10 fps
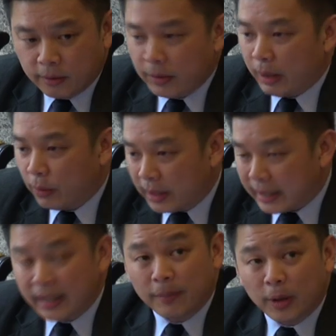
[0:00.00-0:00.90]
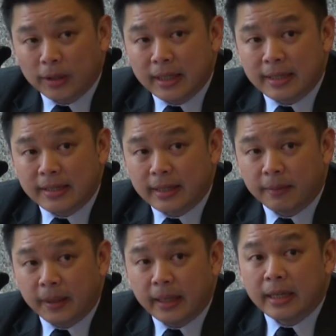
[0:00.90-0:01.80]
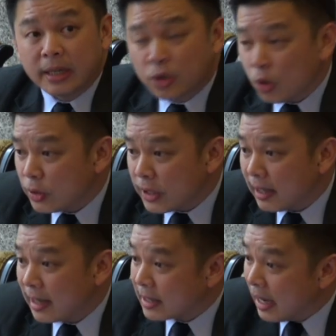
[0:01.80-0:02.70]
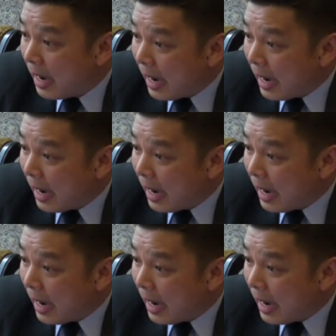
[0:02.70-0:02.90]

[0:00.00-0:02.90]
We are worried about this in Sabah. It is so serious.